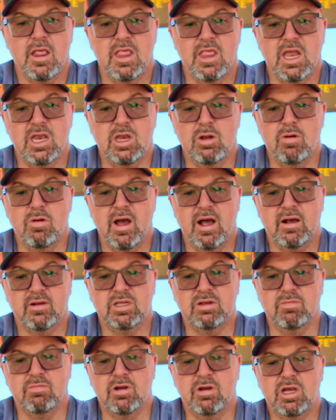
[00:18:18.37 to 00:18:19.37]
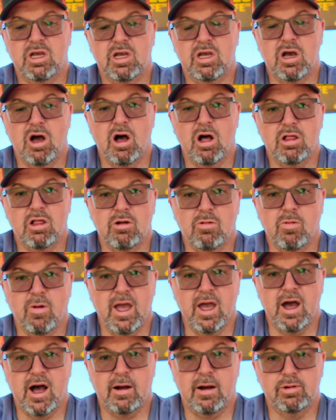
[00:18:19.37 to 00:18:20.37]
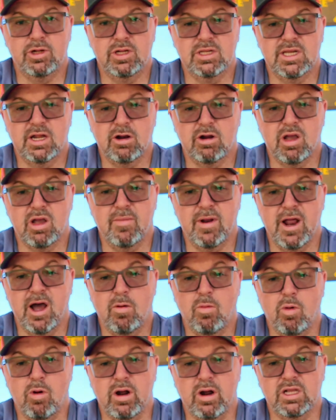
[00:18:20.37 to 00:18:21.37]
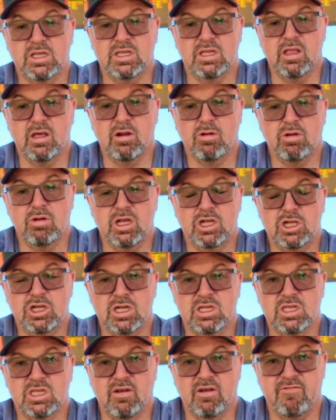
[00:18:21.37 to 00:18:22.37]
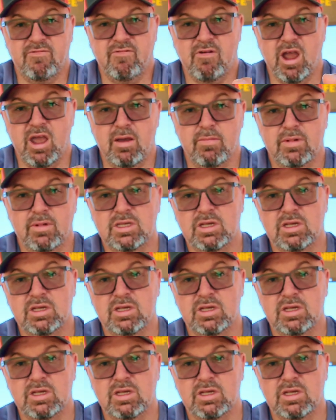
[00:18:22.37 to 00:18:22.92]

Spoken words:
they do have some colorway options that are coming out where it's literally just the frame.